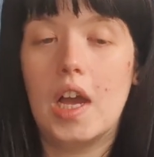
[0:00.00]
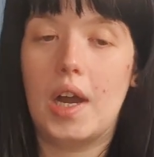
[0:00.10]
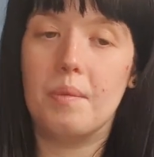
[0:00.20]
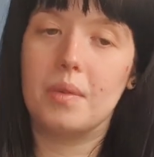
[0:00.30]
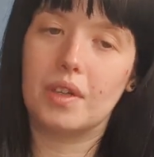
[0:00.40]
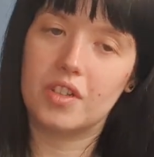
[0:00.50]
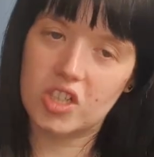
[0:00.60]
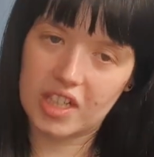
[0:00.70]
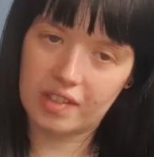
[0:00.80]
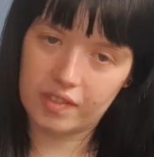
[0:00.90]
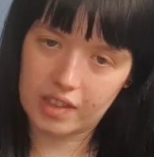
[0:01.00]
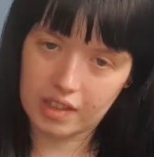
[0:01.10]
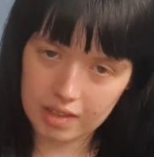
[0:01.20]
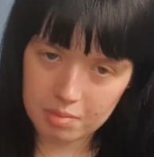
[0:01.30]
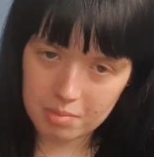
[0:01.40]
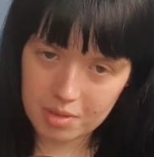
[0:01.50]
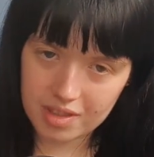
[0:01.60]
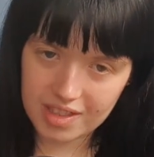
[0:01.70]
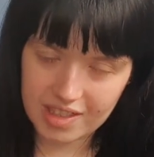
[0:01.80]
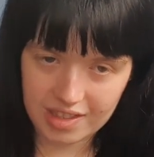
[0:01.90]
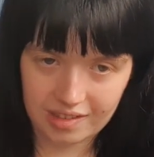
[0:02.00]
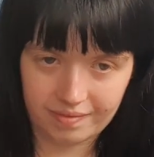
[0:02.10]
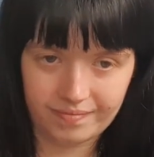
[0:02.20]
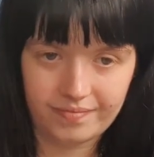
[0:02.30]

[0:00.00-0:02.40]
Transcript: and we're going to check it out in a little bit more detail,